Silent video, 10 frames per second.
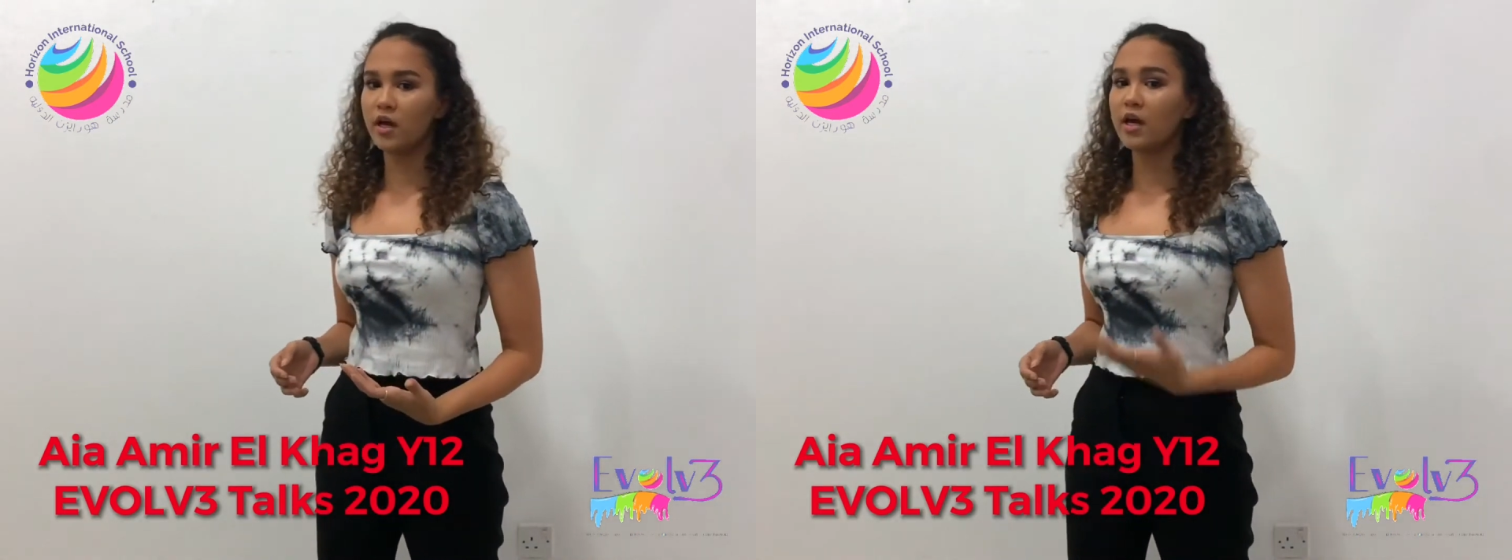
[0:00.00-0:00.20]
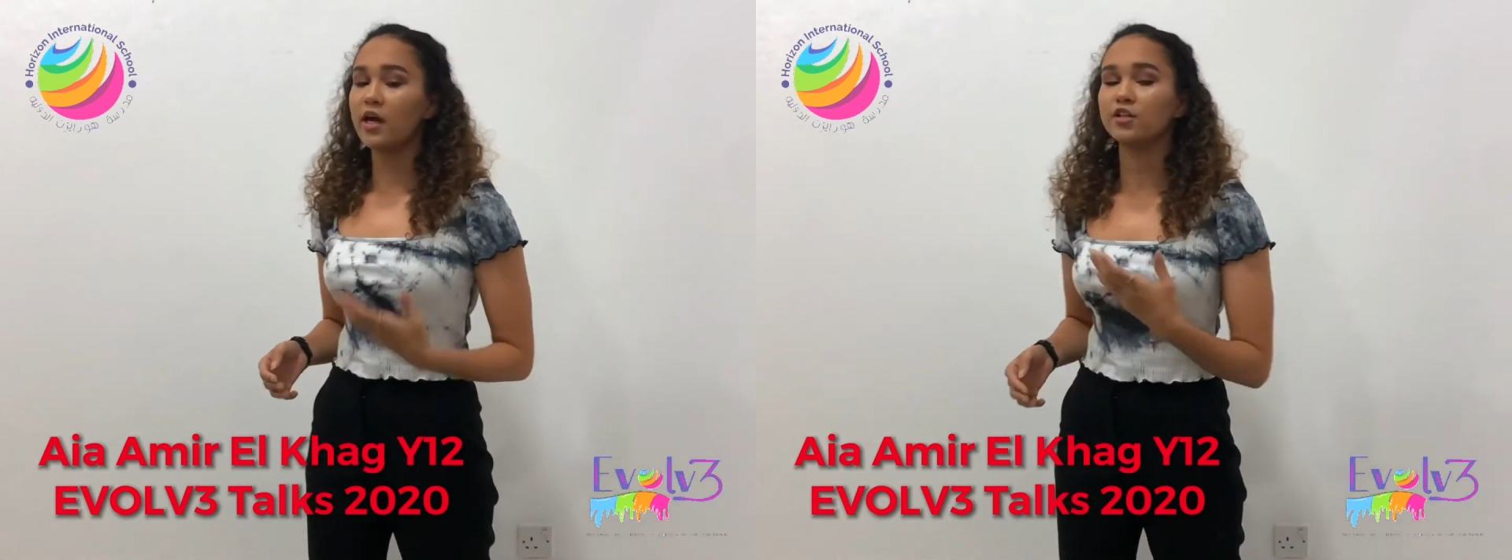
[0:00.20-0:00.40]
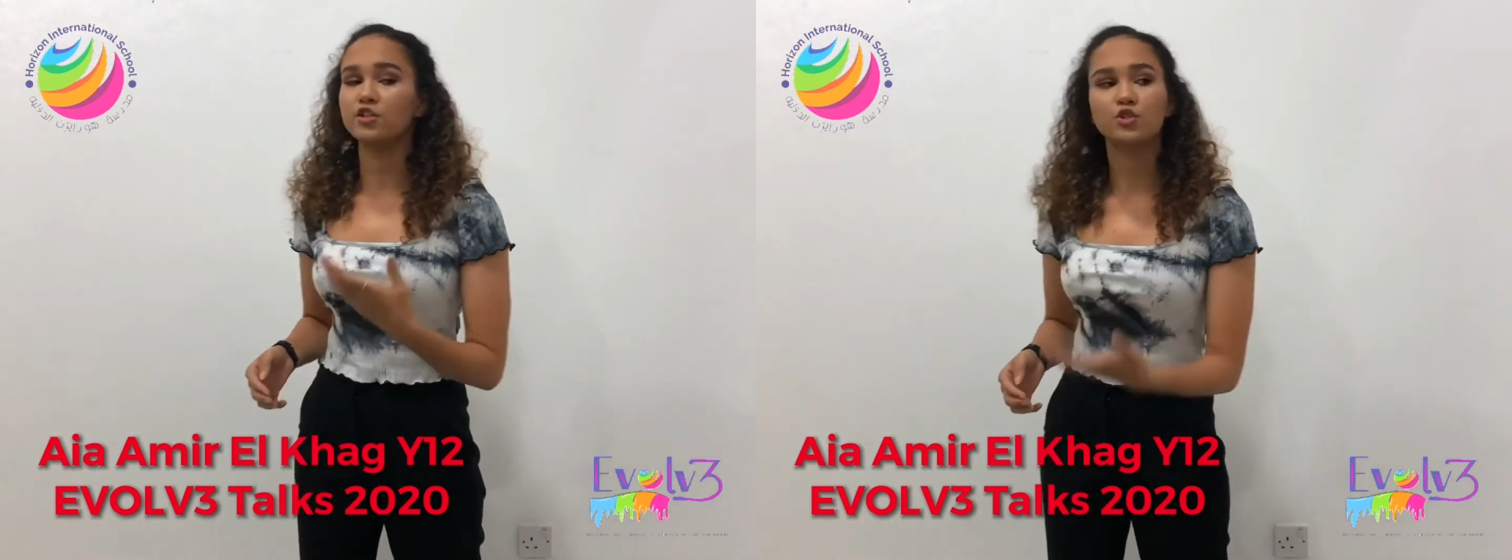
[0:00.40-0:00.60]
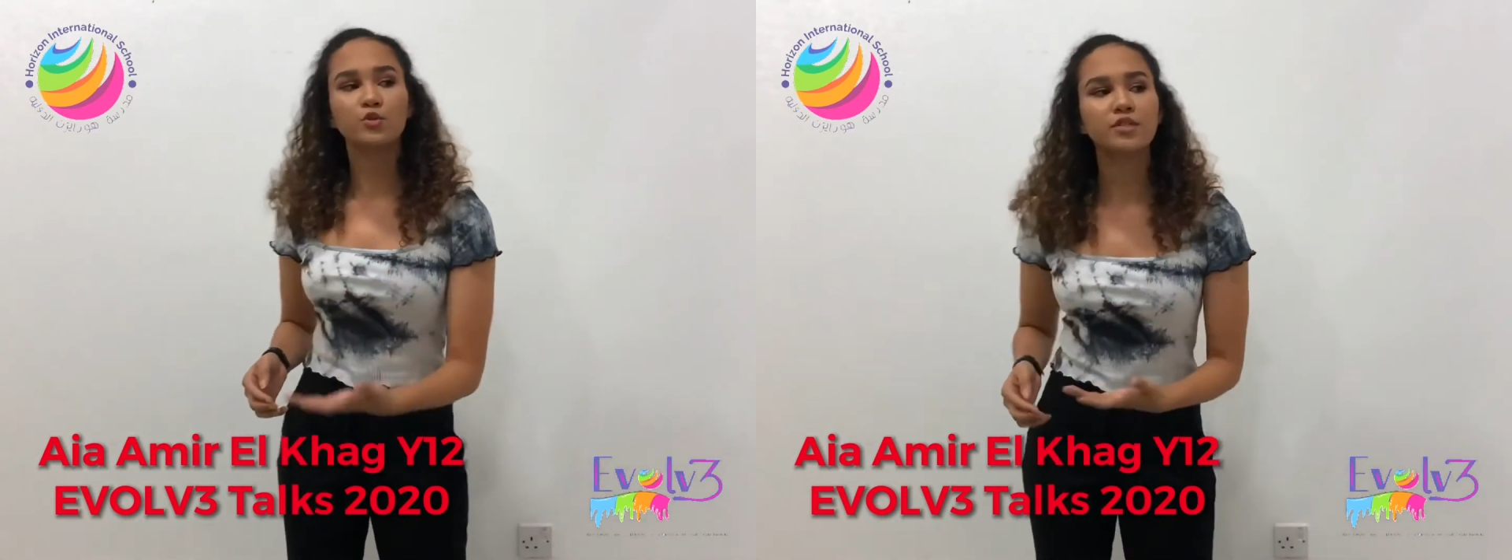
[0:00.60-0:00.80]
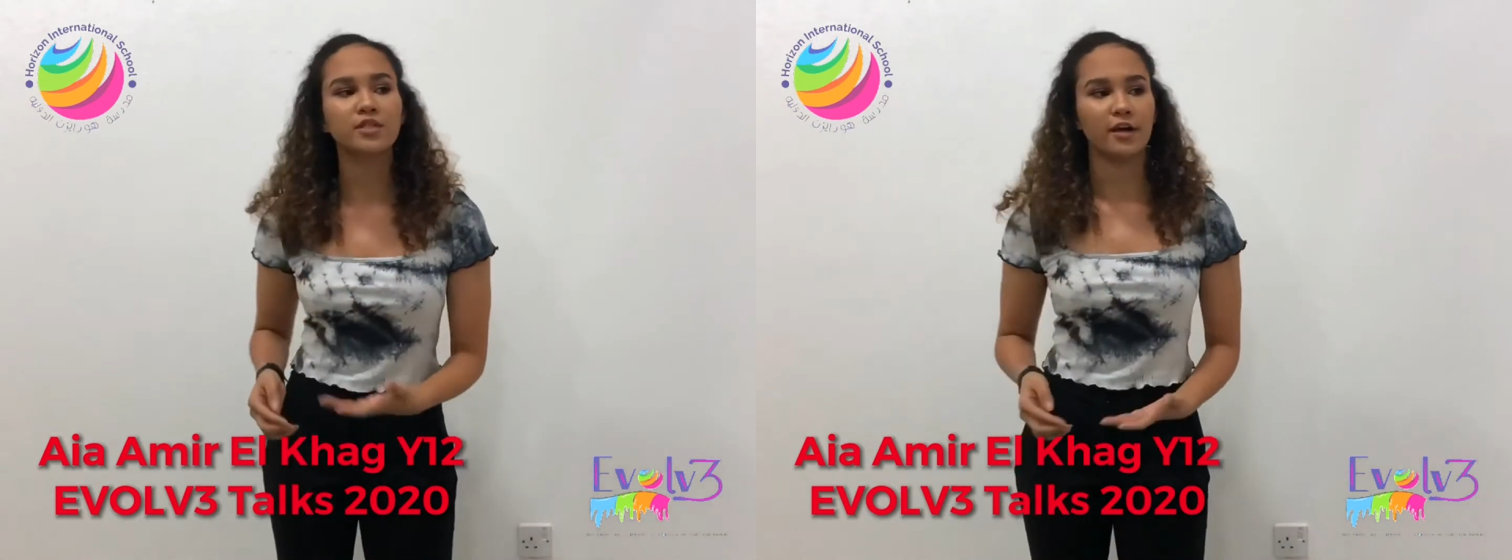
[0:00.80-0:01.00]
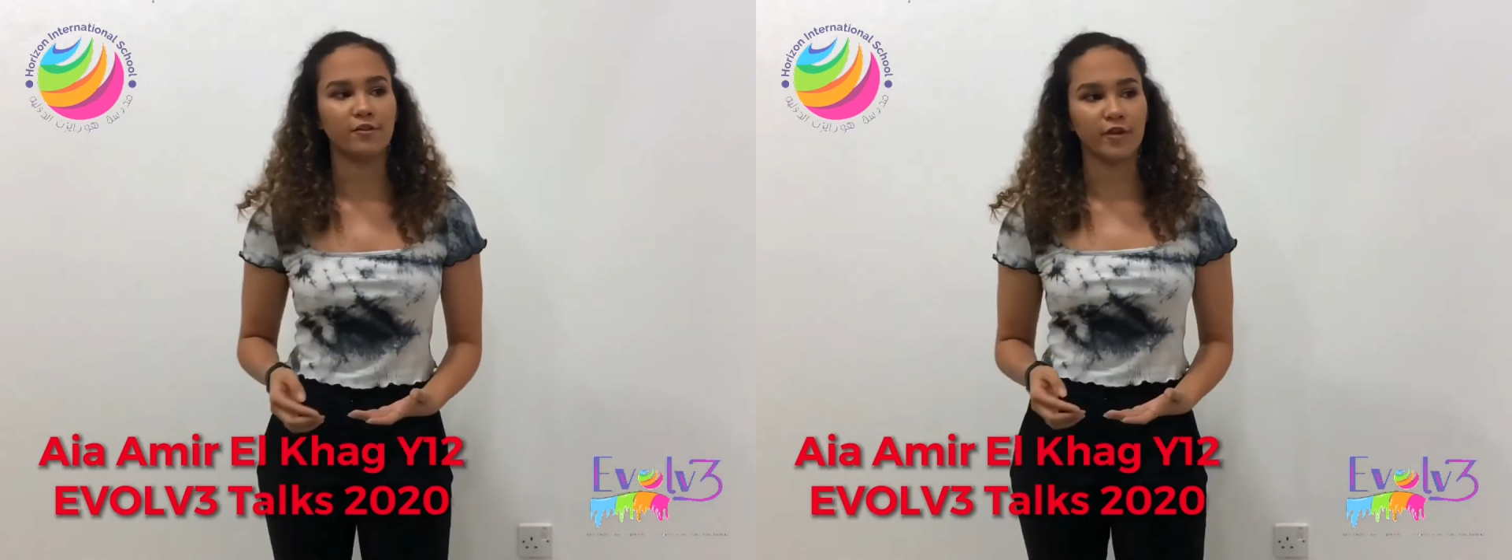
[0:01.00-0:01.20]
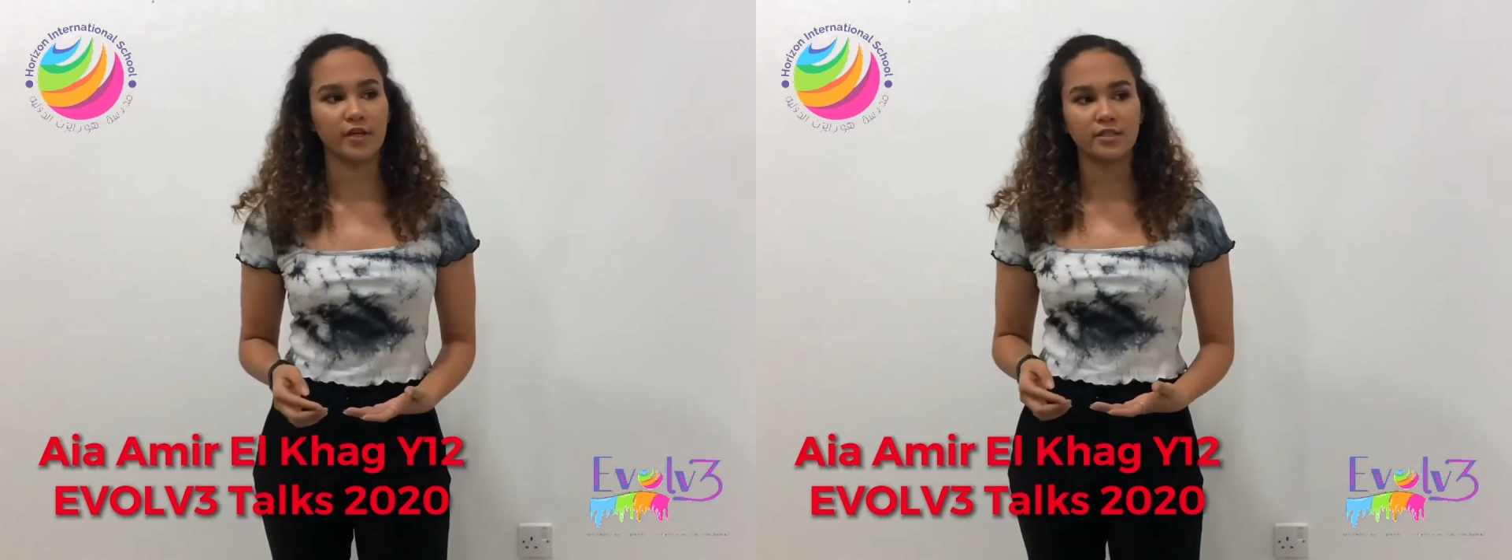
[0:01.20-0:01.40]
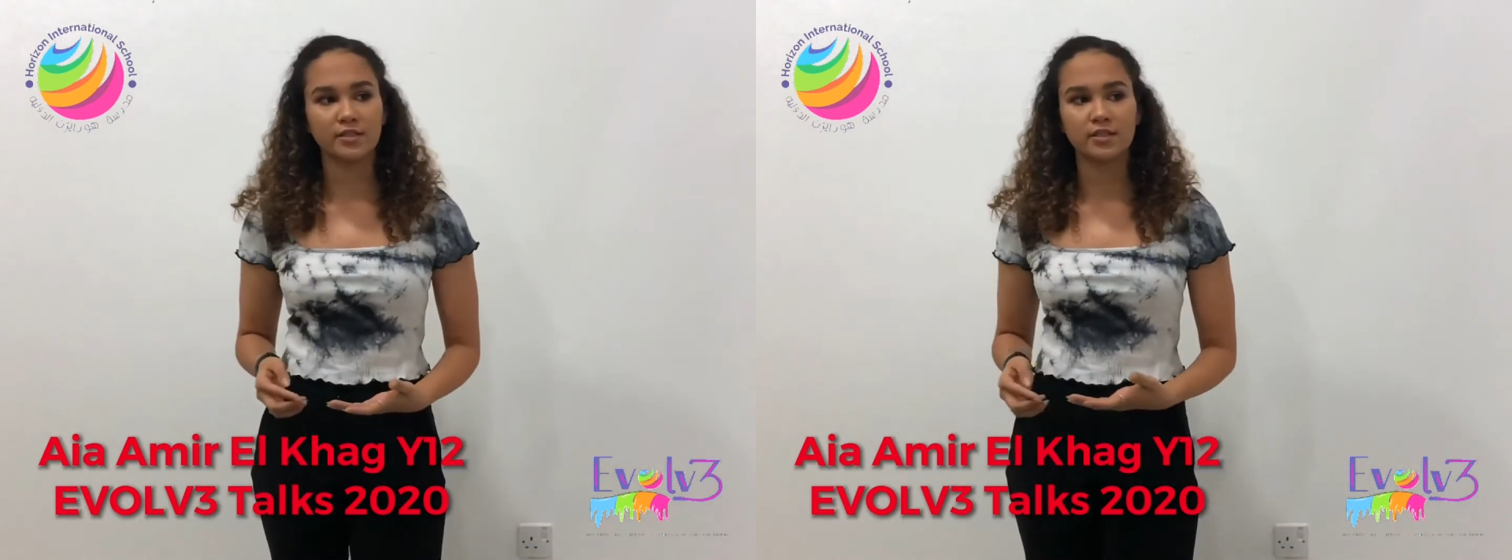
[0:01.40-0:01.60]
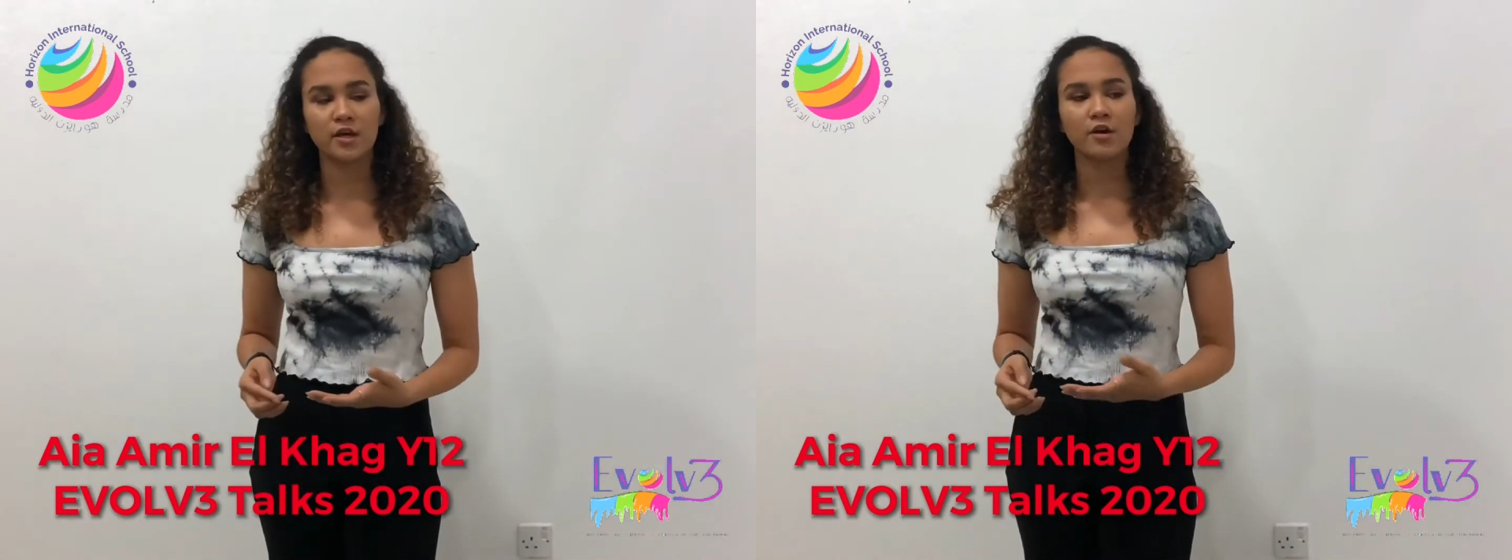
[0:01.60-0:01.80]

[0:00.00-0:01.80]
and suicide rates